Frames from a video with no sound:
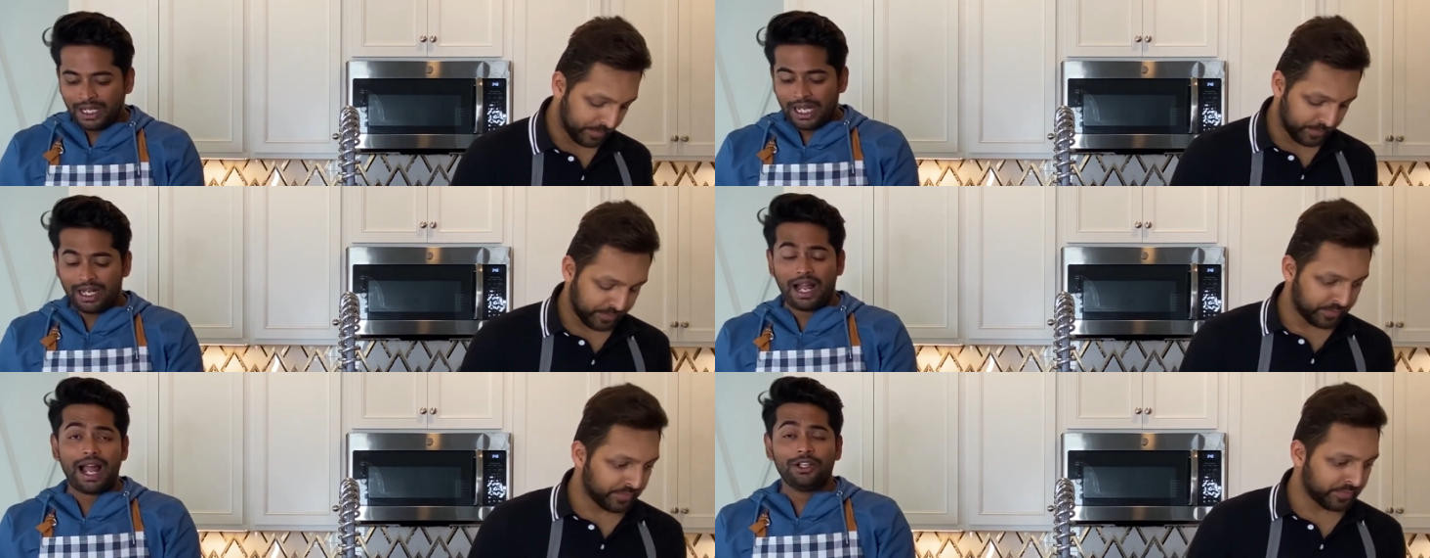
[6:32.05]
Speaker 1: And
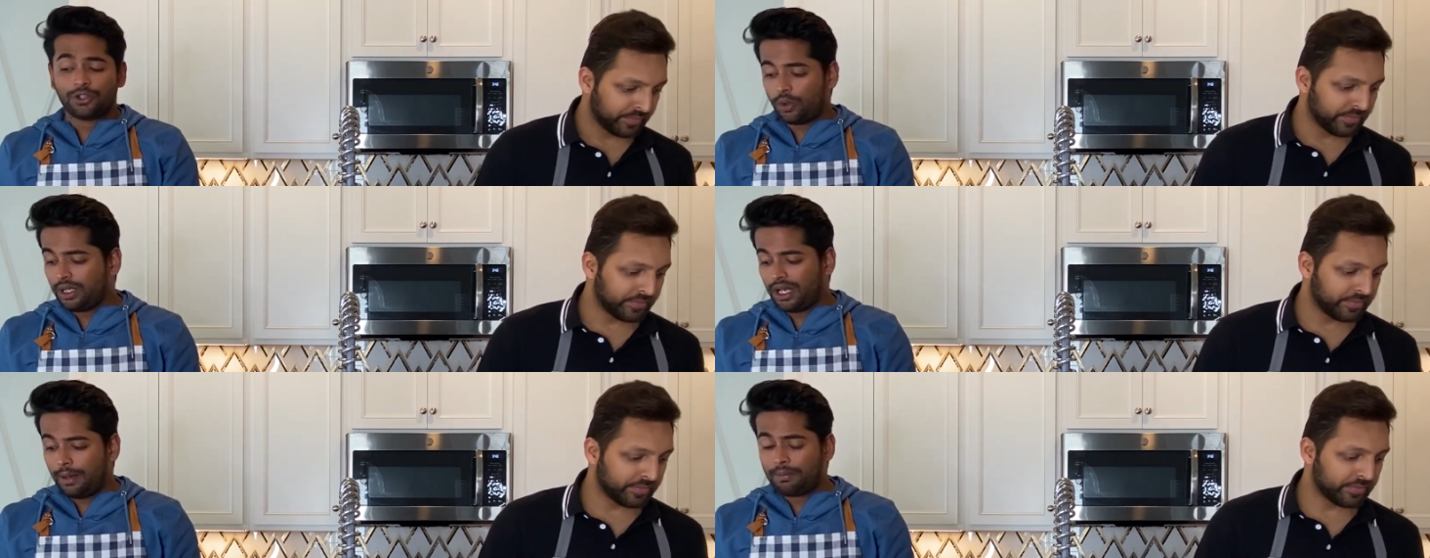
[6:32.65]
I,
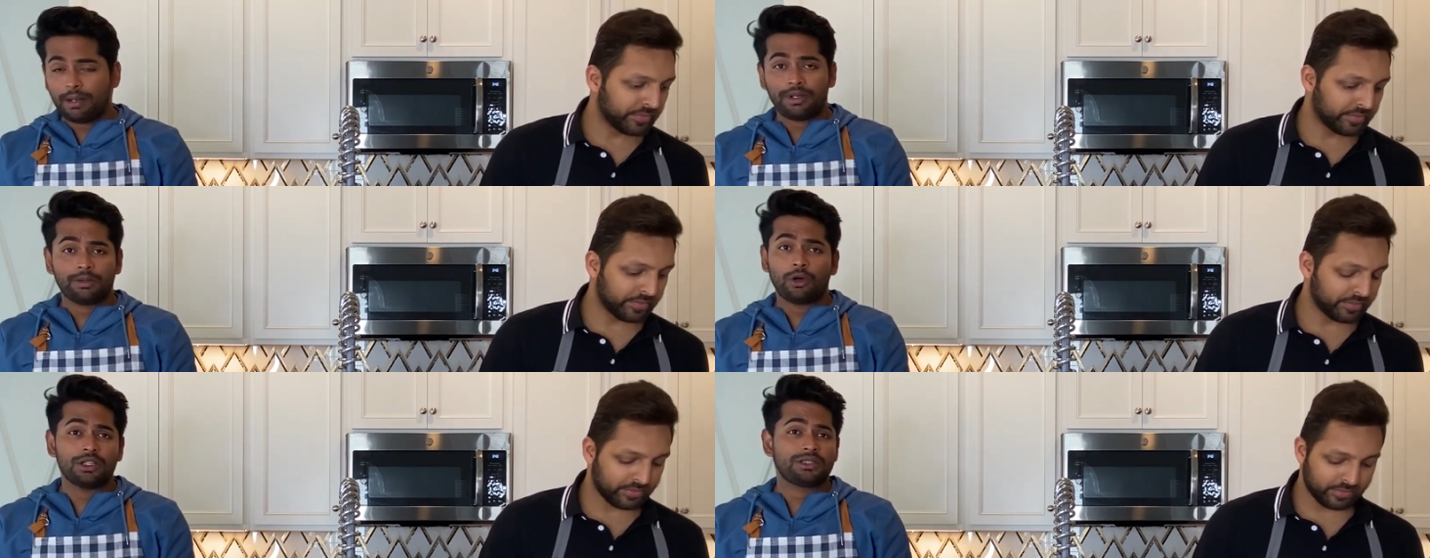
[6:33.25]
growing up, my
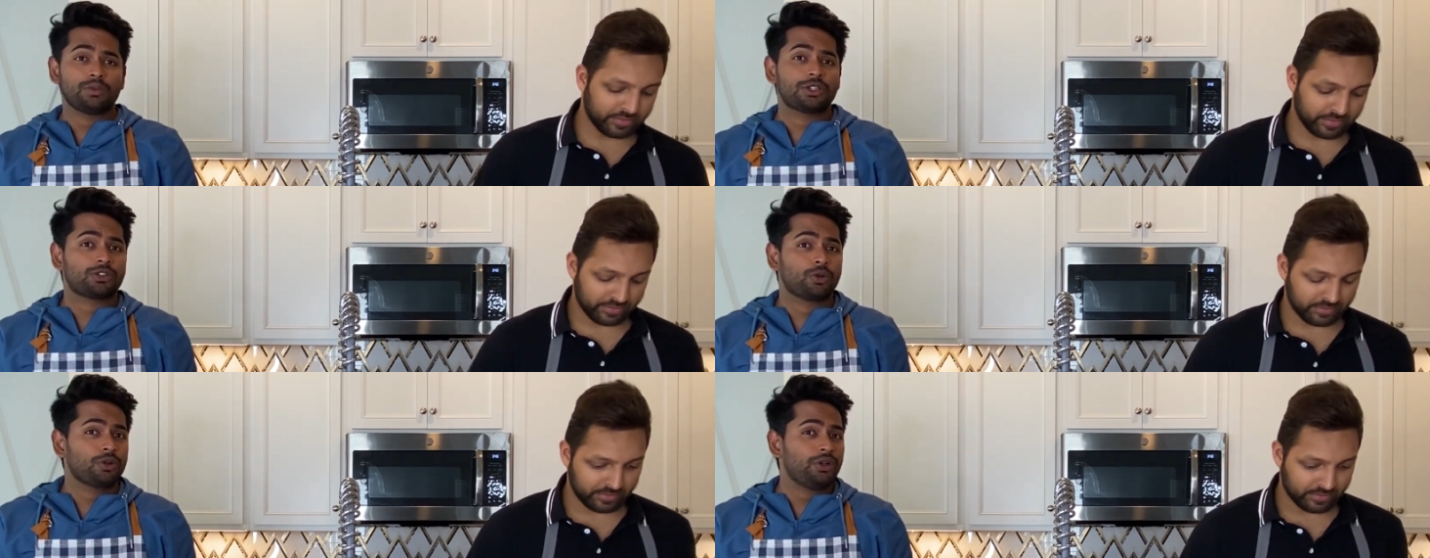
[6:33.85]
metabolism was
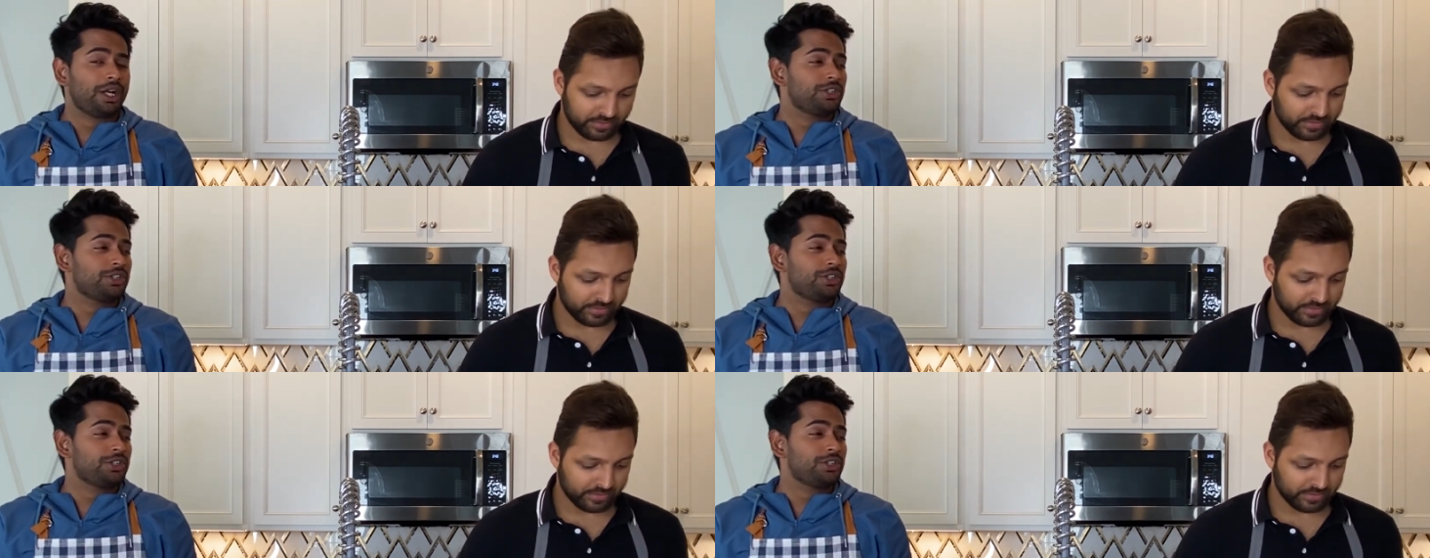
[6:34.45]
so good.